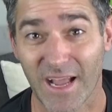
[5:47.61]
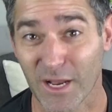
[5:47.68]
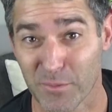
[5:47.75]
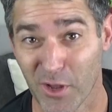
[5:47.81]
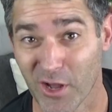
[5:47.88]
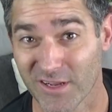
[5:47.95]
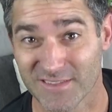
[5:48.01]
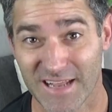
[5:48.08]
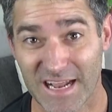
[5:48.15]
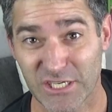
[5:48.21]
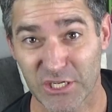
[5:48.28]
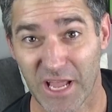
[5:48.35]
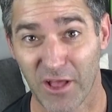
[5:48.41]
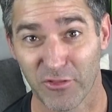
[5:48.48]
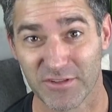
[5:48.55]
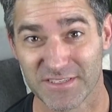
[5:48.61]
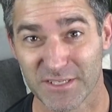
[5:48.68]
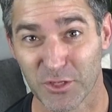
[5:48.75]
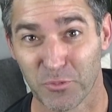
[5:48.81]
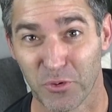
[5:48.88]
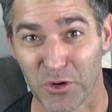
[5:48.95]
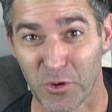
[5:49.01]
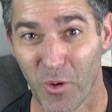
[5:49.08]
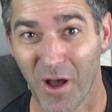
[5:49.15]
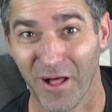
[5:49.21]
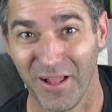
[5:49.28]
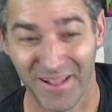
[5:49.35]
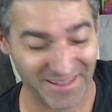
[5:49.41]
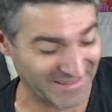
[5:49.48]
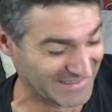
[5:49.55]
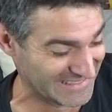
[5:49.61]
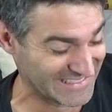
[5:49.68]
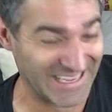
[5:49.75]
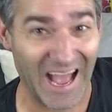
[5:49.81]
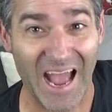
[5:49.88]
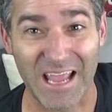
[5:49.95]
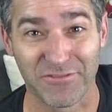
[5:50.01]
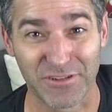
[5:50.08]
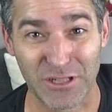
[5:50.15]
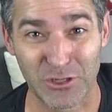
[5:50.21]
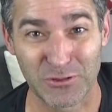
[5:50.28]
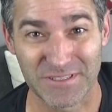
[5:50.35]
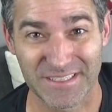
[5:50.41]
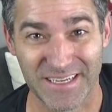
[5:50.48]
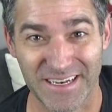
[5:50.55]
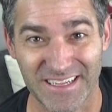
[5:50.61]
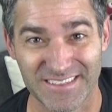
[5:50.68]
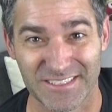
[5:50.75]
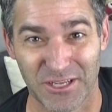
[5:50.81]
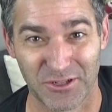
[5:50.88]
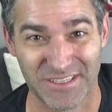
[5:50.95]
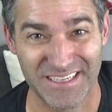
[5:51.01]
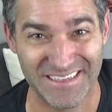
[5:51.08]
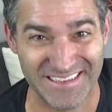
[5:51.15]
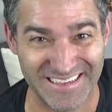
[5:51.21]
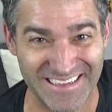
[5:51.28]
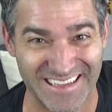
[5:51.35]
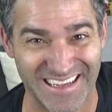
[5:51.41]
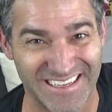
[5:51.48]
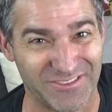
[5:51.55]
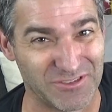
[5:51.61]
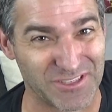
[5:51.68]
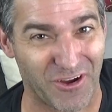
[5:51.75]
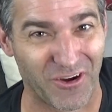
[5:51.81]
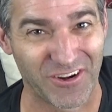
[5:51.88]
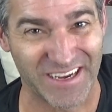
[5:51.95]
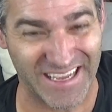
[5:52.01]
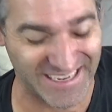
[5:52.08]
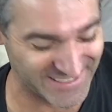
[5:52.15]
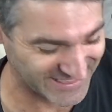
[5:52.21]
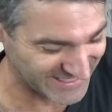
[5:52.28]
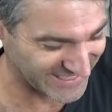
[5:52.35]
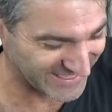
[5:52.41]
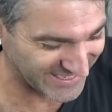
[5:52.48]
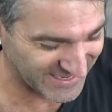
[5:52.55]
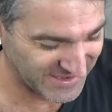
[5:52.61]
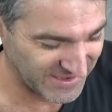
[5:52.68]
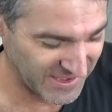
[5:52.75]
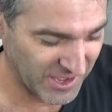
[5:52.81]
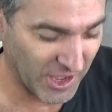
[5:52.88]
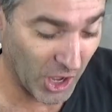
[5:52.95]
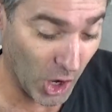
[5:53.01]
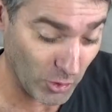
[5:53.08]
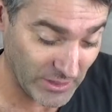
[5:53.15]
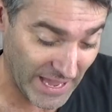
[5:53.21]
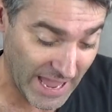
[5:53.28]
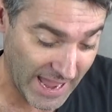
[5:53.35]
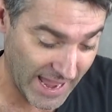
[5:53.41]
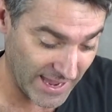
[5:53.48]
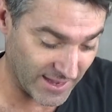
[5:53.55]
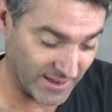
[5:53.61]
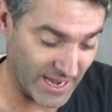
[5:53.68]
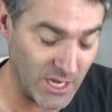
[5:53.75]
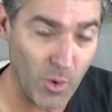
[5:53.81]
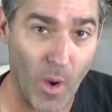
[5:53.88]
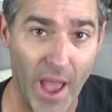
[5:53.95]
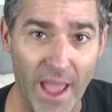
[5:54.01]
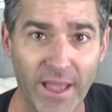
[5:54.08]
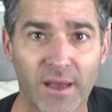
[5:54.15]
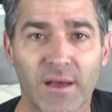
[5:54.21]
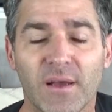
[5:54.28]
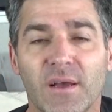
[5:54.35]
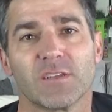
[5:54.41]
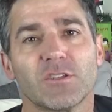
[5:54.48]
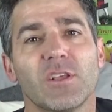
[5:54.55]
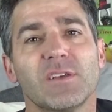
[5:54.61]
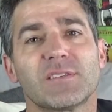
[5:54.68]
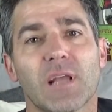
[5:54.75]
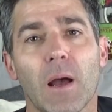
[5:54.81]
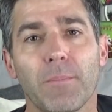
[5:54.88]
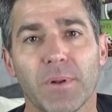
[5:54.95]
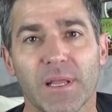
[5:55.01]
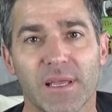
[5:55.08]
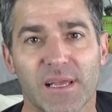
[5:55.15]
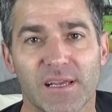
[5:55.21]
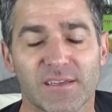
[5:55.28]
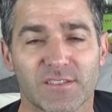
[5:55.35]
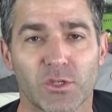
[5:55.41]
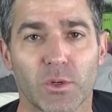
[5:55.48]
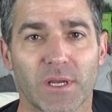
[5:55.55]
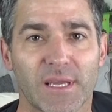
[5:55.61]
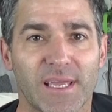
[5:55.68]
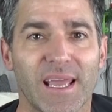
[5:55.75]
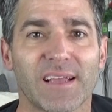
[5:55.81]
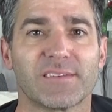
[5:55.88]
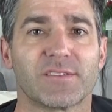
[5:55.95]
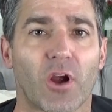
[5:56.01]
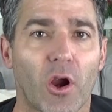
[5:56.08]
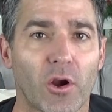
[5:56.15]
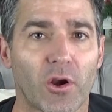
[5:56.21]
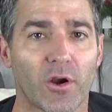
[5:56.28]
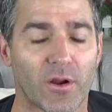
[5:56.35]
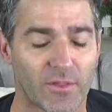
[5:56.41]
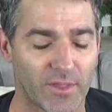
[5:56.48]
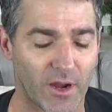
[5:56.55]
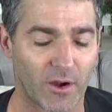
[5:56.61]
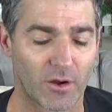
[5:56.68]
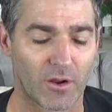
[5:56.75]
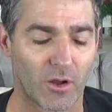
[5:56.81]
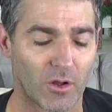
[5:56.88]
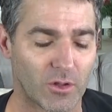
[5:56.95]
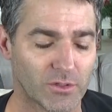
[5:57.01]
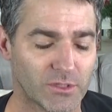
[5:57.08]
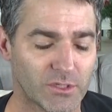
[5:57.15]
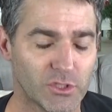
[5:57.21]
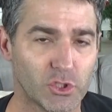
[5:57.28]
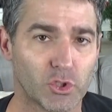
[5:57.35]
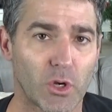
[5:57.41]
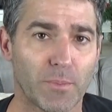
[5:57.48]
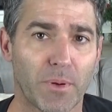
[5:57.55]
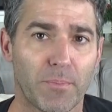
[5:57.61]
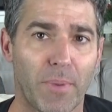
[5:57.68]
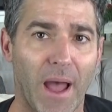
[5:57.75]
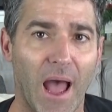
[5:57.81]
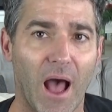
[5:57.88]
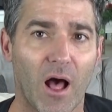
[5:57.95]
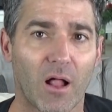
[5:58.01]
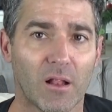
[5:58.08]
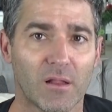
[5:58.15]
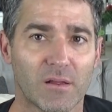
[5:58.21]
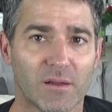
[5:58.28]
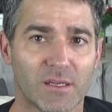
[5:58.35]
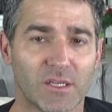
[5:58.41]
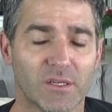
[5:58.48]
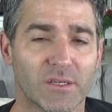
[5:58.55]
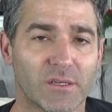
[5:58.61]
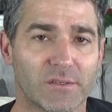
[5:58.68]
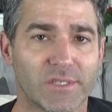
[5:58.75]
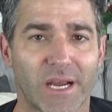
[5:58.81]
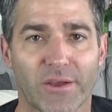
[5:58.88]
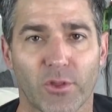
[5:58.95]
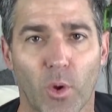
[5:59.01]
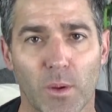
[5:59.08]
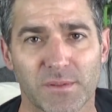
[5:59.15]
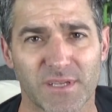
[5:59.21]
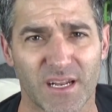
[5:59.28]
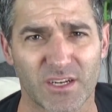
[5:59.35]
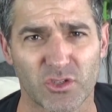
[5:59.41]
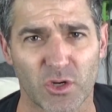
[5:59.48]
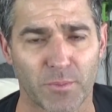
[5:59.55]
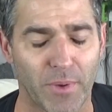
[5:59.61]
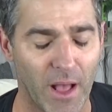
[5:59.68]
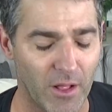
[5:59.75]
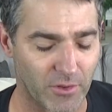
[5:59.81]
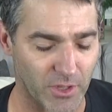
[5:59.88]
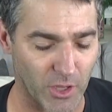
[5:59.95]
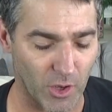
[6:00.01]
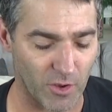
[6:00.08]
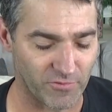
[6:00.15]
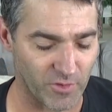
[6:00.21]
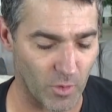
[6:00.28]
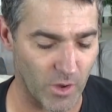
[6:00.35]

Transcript: gotta be honest, that actually held the seal pretty well. I even loosened it and it still, it was hard to get it to leak. Okay, anyway, so this company is doing a Kickstarter. They're called TripPal. You can check out their website at TripPalGo if you